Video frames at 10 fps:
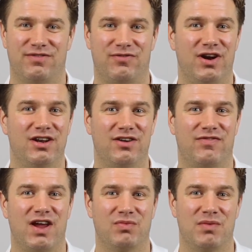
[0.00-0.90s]
friend or
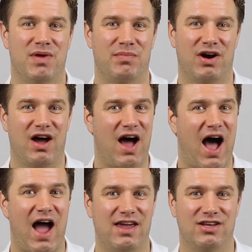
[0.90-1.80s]
family member a
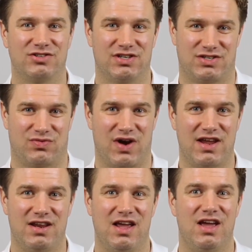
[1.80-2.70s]
high interest
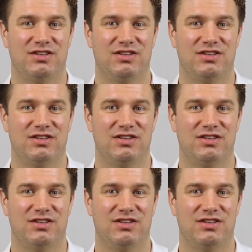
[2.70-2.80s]
rate